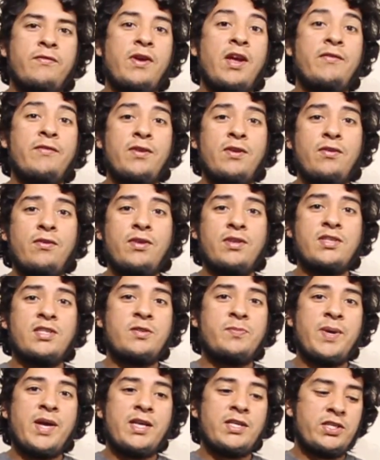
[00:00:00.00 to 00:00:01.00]
If you haven't noticed, this
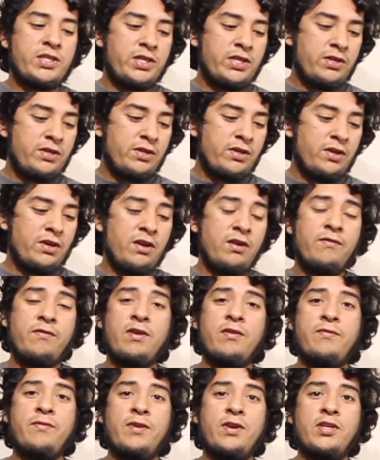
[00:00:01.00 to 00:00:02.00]
past year none of
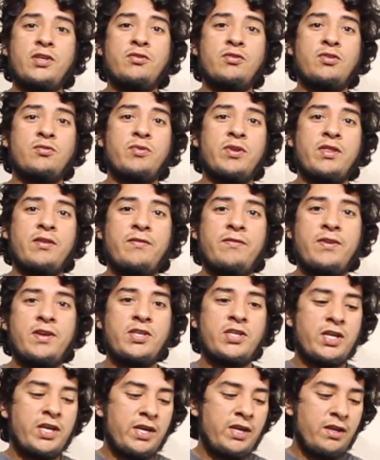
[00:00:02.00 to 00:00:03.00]
our footage was with the
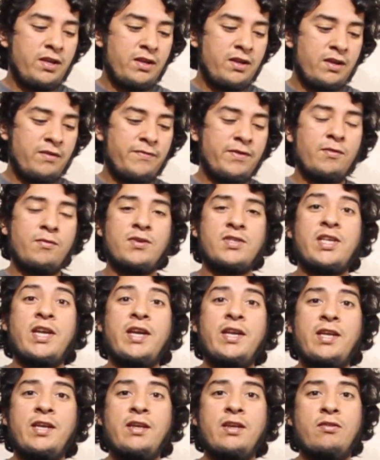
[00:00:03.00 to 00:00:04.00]
fisheye. If there was
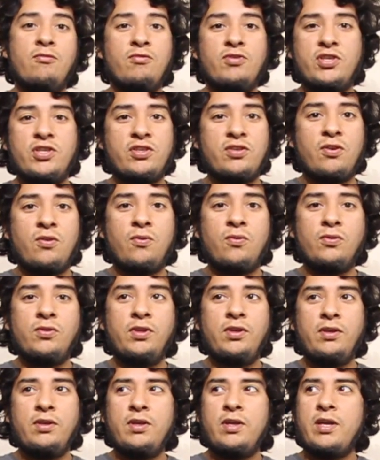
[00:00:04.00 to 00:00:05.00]
any, it was just old.
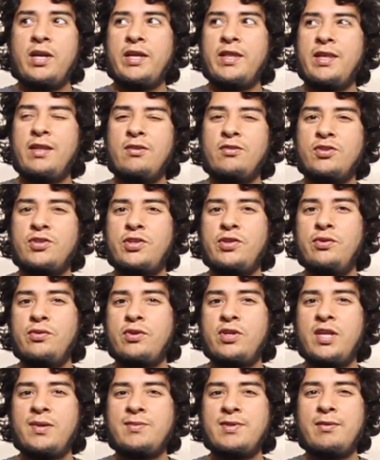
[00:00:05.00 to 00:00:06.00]
I think there's 2
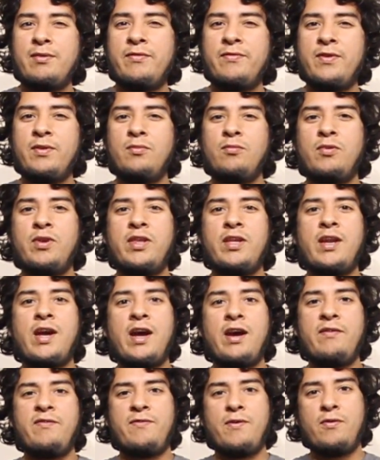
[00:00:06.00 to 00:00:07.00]
clips that we filmed with an
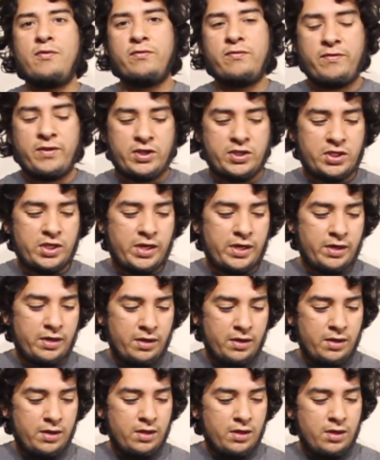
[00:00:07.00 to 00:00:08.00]
iPhone fisheye,
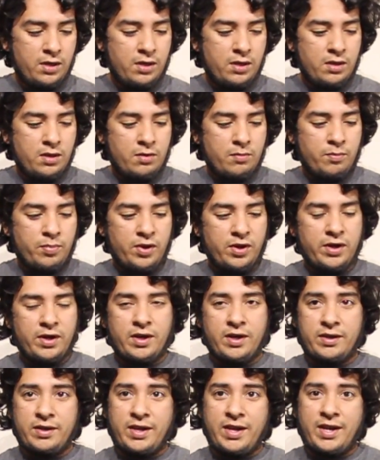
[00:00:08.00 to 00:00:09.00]

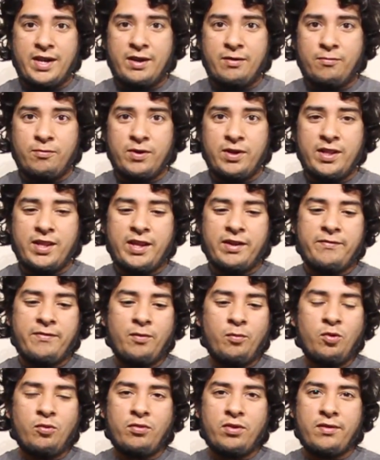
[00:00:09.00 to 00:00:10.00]
but yeah, I really like
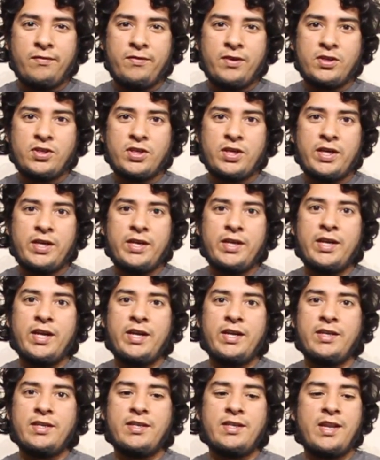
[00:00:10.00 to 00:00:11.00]
filming with the fisheye and
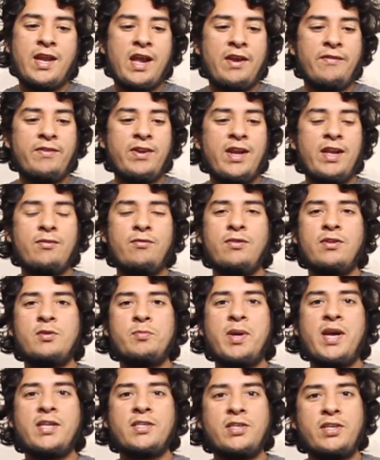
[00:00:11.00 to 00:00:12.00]
I haven't had one this
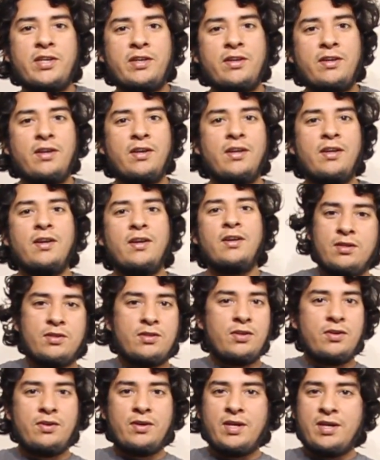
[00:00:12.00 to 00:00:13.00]
past year.
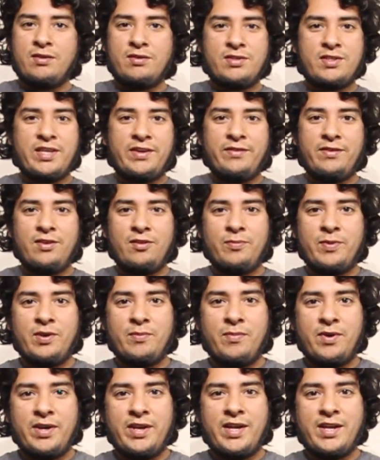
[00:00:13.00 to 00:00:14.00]
So I was saving a little bit
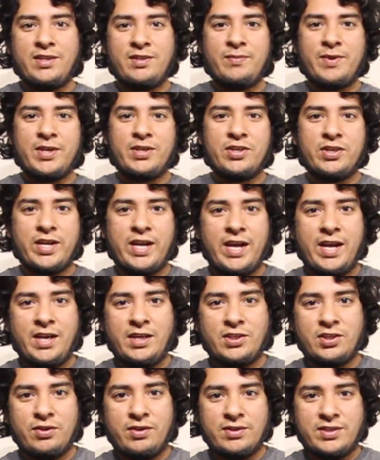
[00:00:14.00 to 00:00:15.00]
of money, had some extra
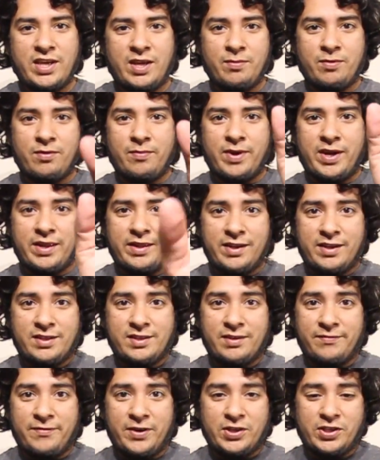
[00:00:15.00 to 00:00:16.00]
cash, so I was able to buy
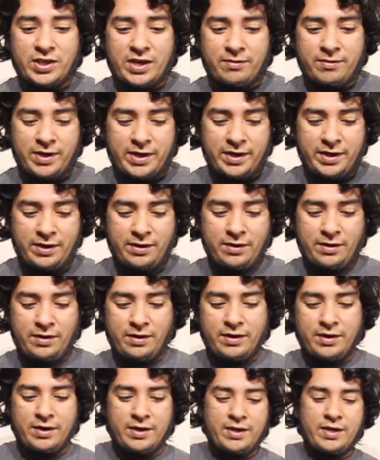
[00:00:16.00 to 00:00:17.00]
this fisheye right here.
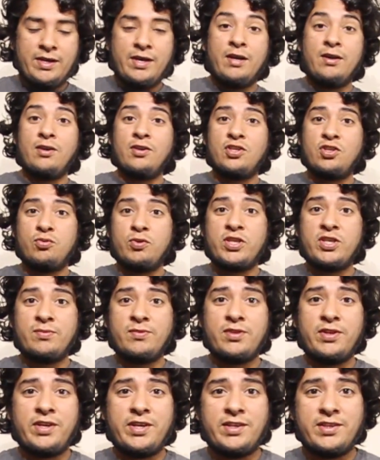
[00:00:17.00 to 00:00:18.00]
I'm going to switch them
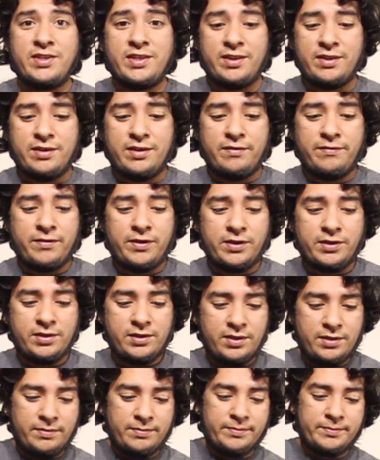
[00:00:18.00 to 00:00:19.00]
so you can see the difference.